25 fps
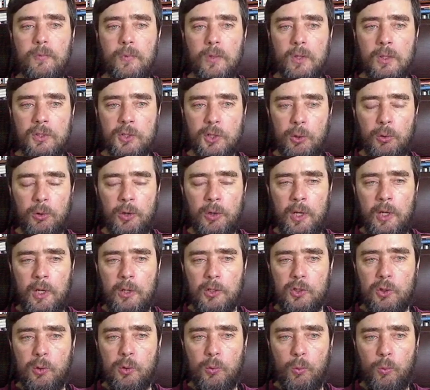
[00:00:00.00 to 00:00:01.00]
So,
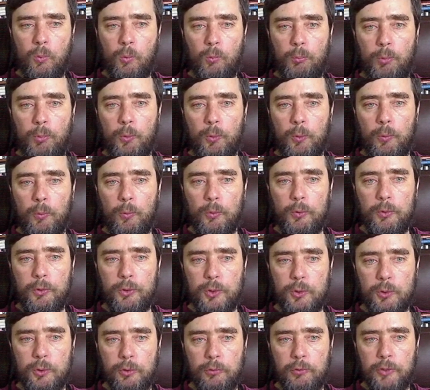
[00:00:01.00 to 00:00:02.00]
so,
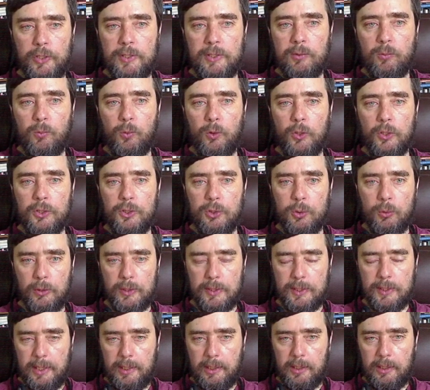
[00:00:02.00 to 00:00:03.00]
so the reason we're so
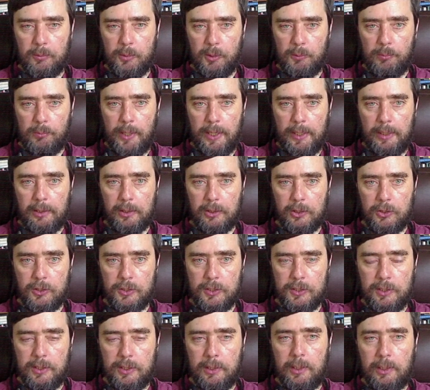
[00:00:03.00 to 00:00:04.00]
excited about
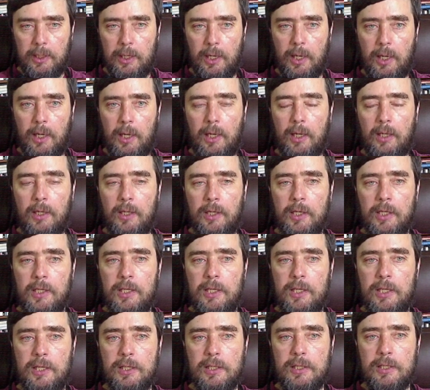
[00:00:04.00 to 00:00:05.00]
bioelectricity uh,
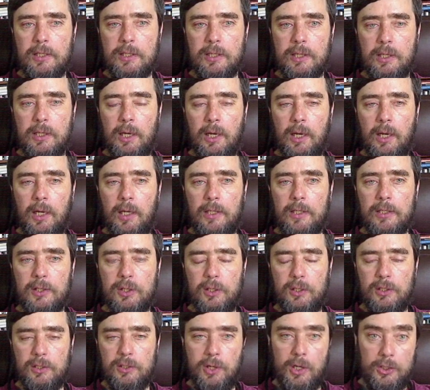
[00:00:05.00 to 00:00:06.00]
is, uh, is,
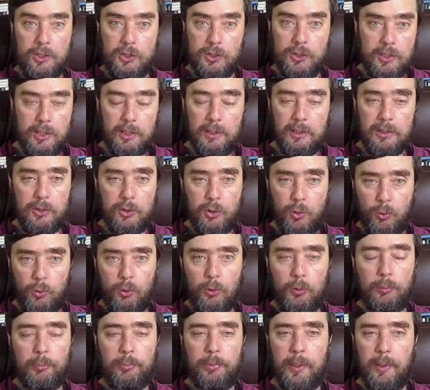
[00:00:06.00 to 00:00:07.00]
is not just that it's
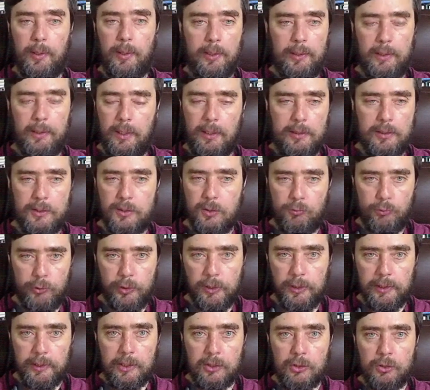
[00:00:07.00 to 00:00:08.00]
cool and, and it's a
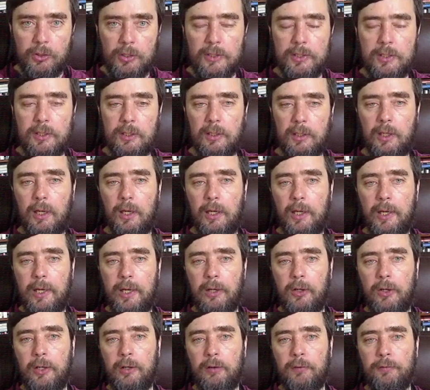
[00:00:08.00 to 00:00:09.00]
really interesting uh,
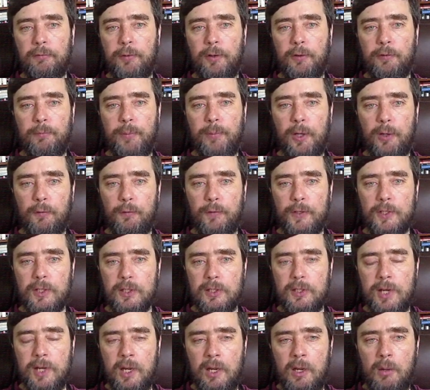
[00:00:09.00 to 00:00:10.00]
area of, of
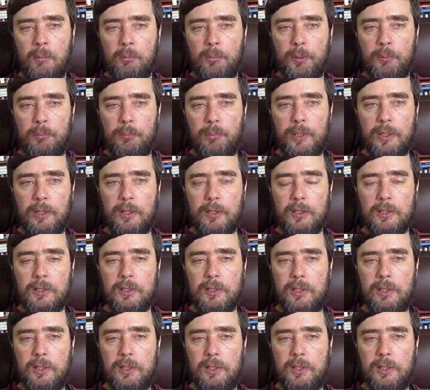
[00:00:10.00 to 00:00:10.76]
biophysics, but because